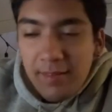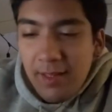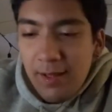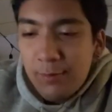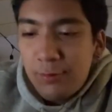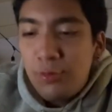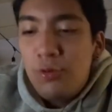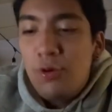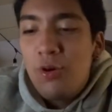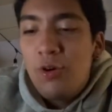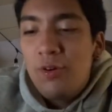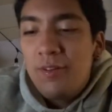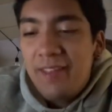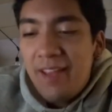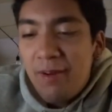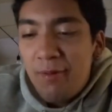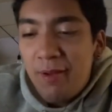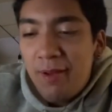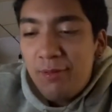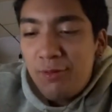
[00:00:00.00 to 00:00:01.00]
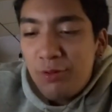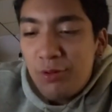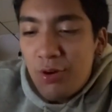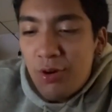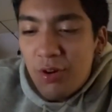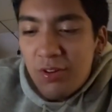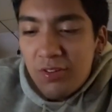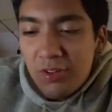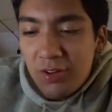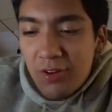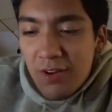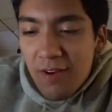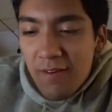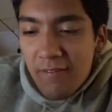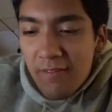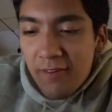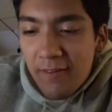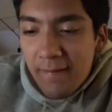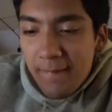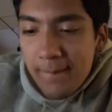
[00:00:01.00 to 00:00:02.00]
Have to go. Yeah, we have to go
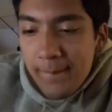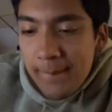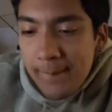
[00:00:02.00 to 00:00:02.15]
undercover.